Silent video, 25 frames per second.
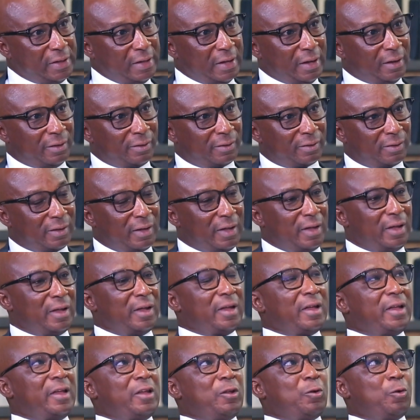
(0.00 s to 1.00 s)
years,
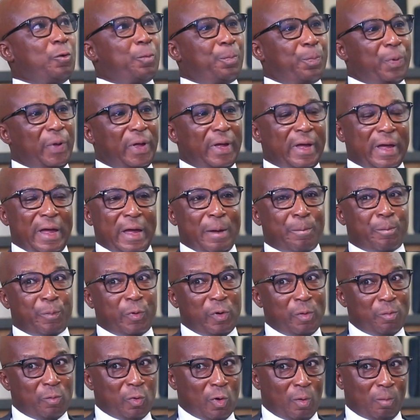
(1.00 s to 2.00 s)
you pay a
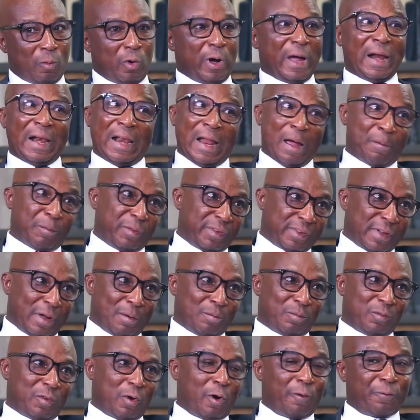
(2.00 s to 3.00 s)
premium or a lump
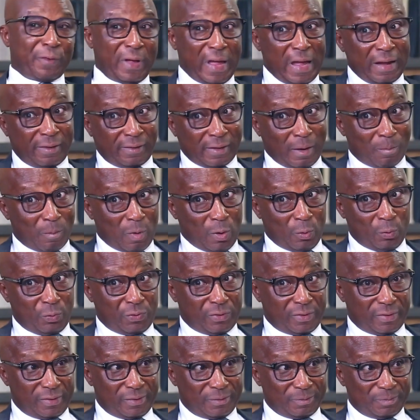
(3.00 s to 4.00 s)
sum of X
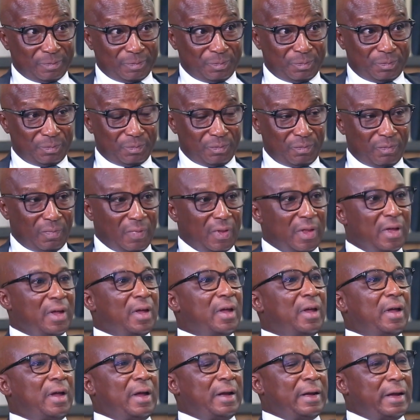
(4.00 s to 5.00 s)
amount.
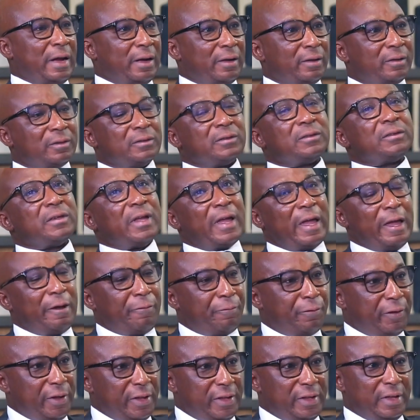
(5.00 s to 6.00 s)
And then
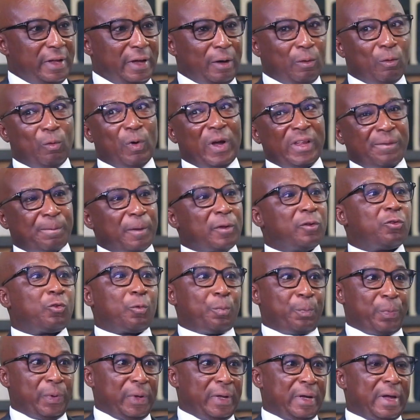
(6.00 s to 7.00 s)
every year we expect you
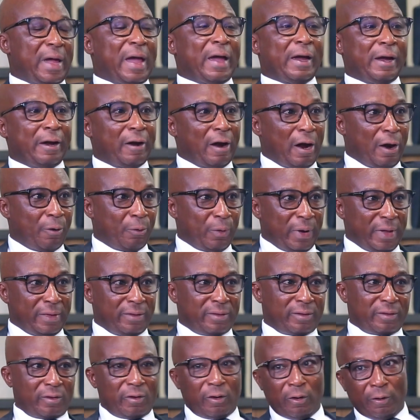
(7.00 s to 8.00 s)
to pay a ground
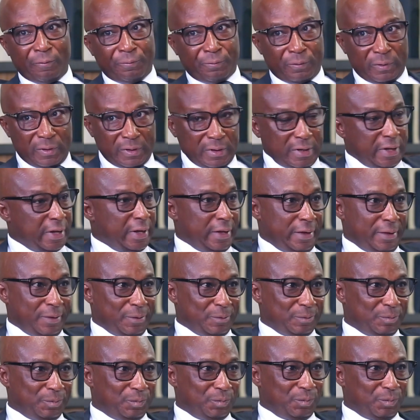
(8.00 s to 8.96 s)
rent of K.